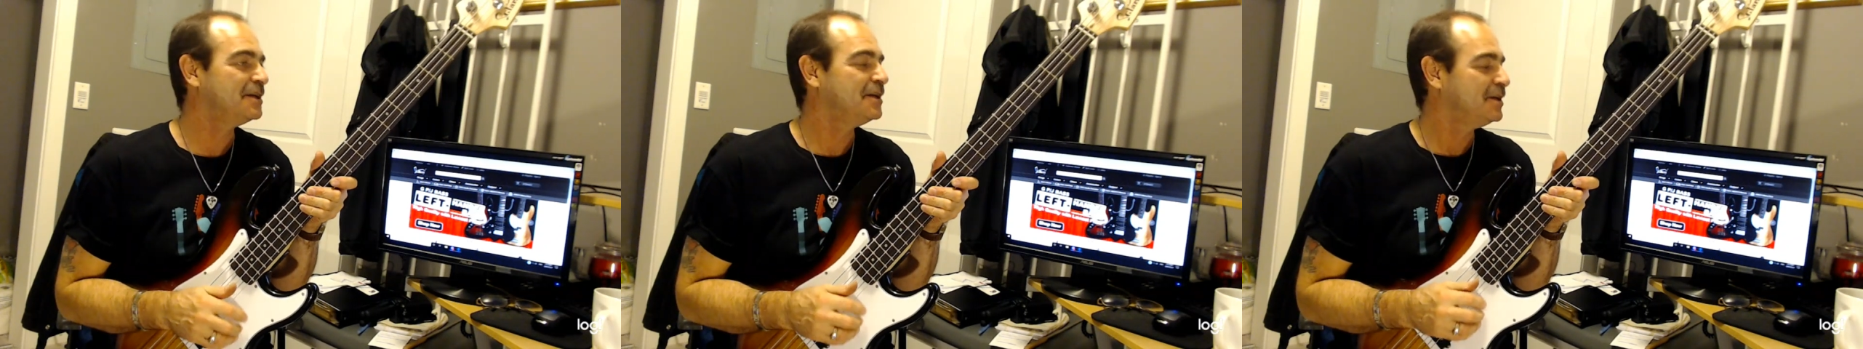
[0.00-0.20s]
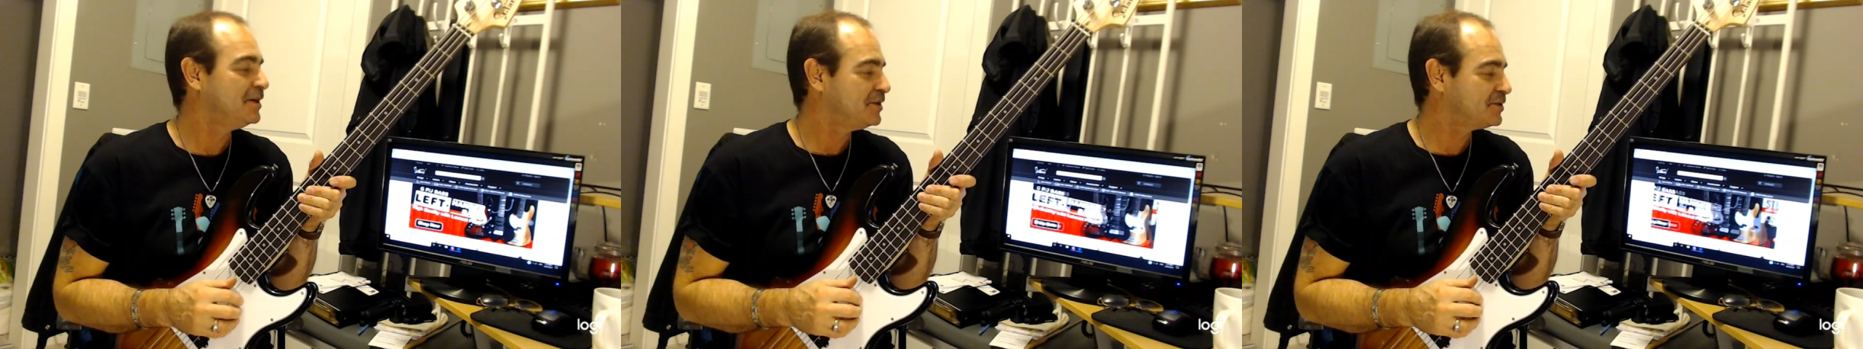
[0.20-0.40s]

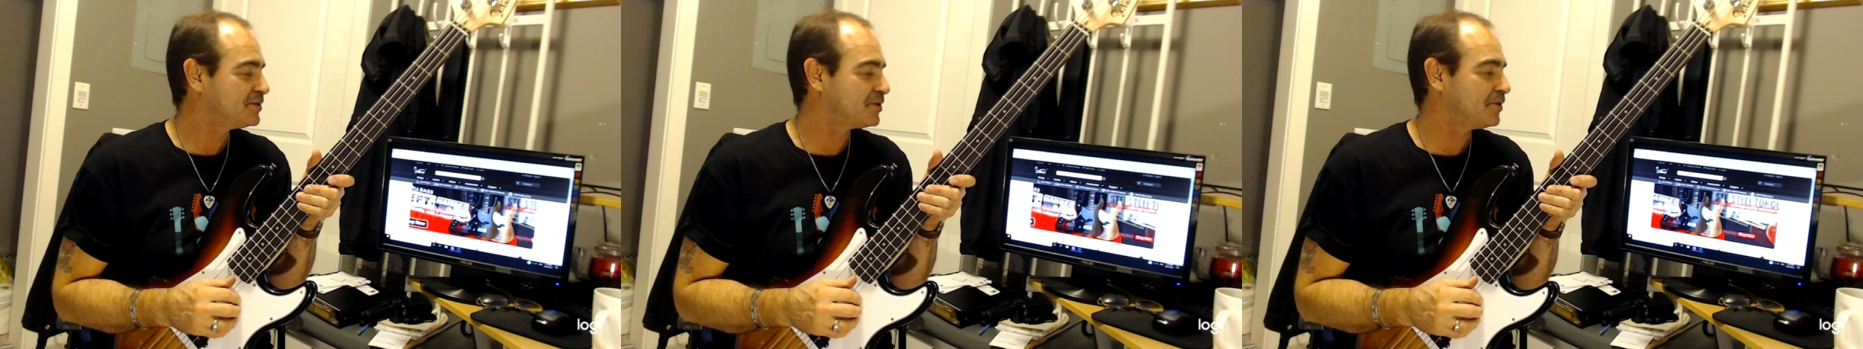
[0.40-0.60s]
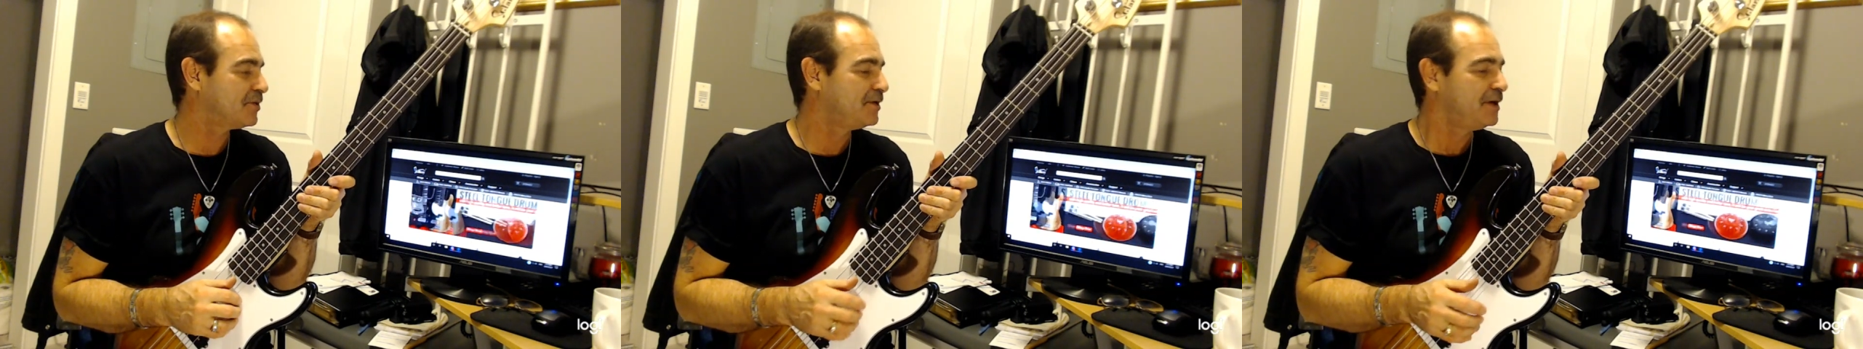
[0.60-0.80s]

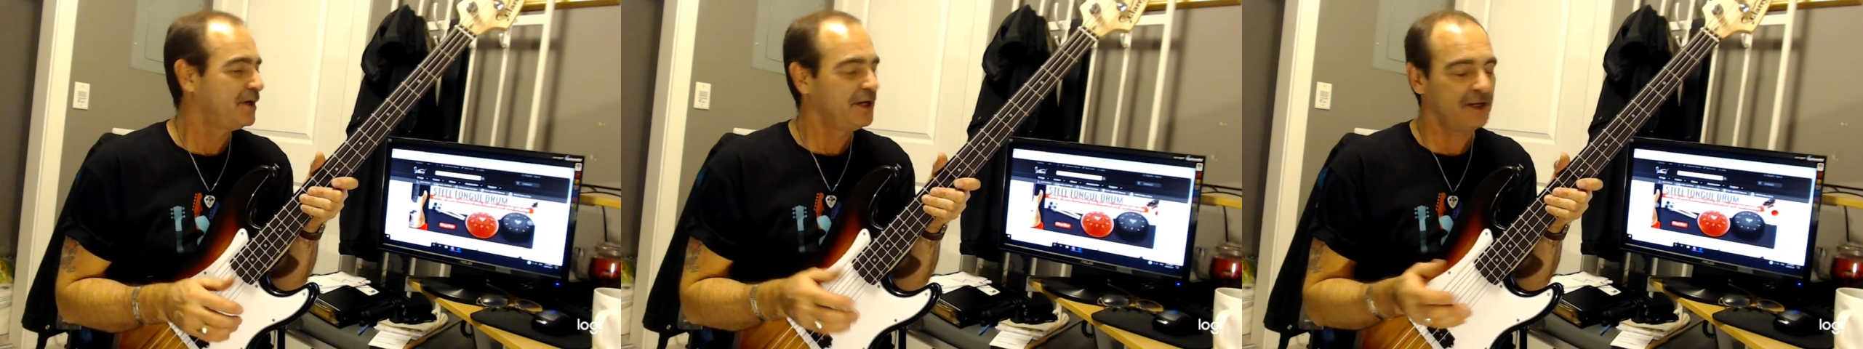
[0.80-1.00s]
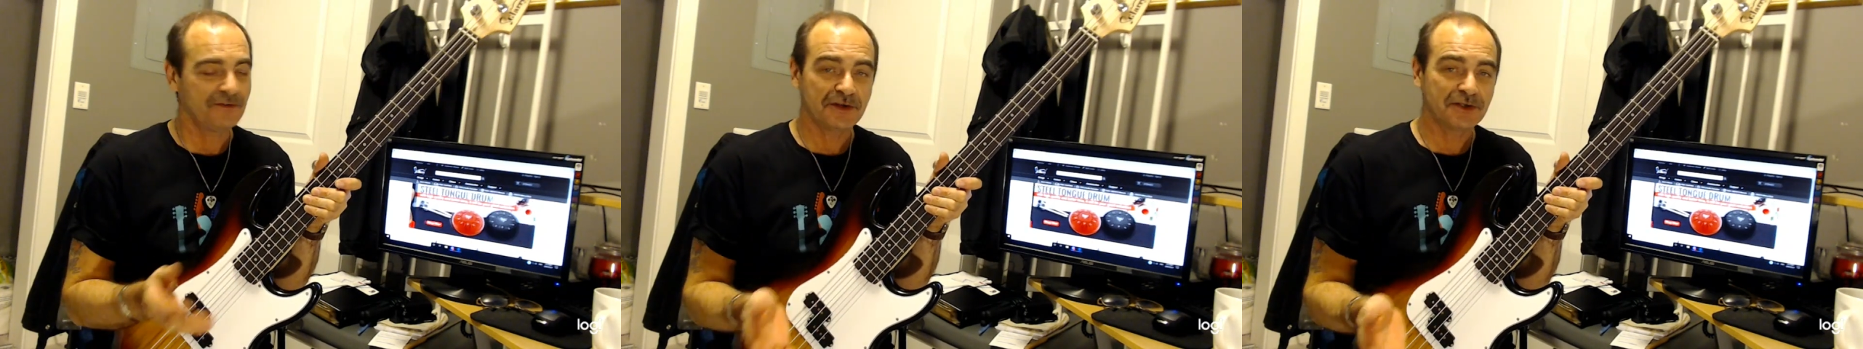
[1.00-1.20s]
So
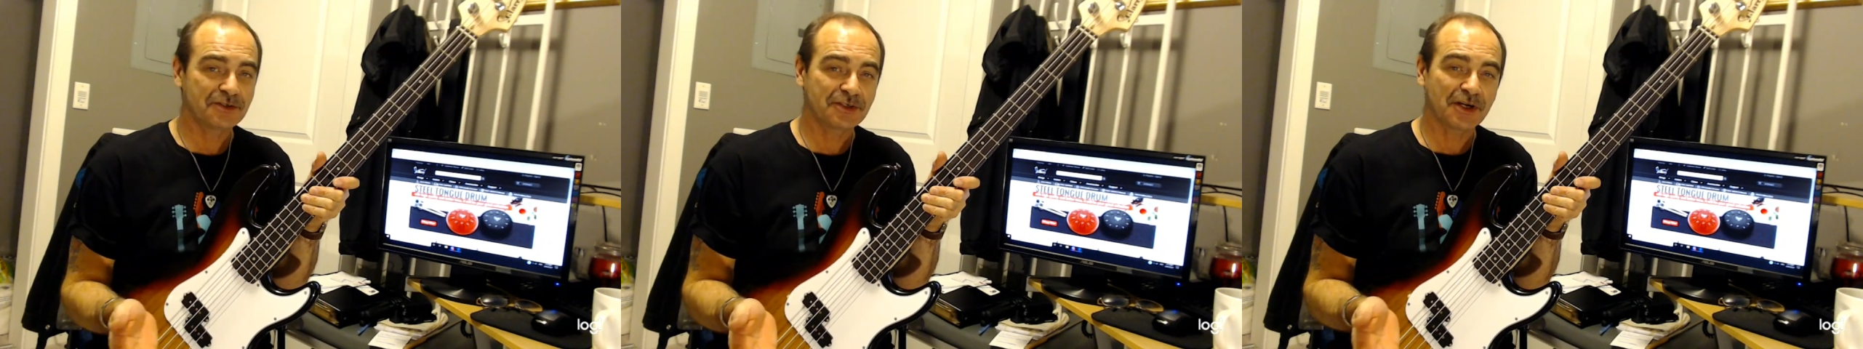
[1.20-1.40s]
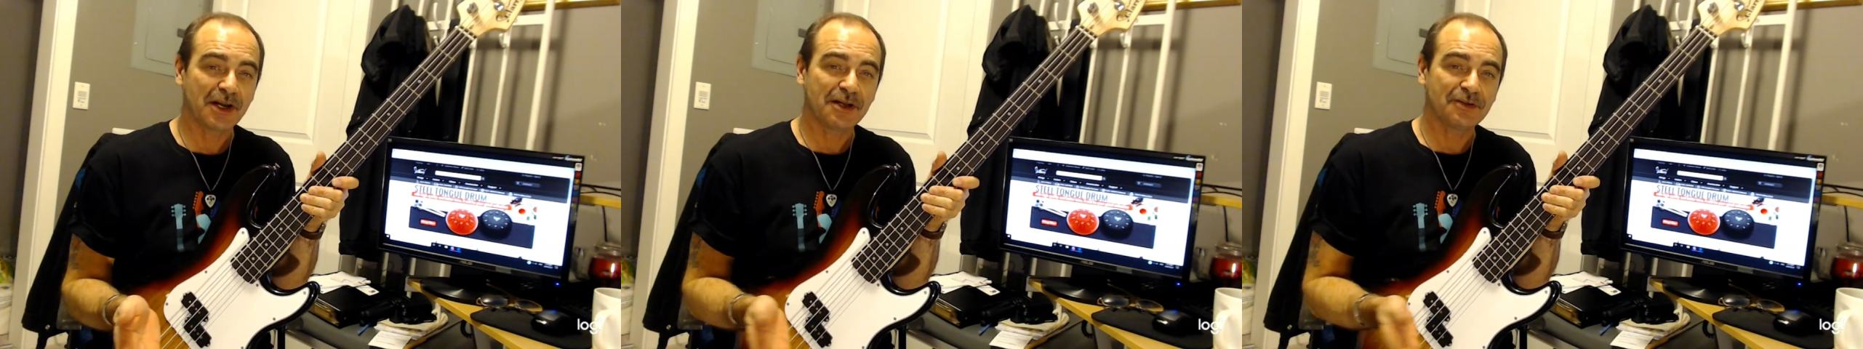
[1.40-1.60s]
if you're a
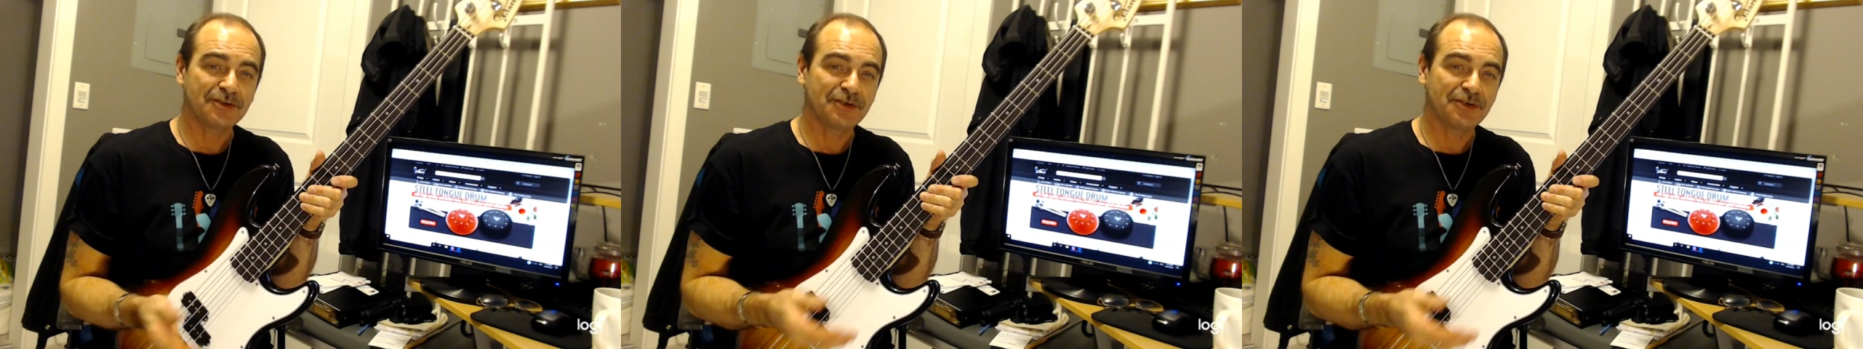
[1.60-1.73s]
child,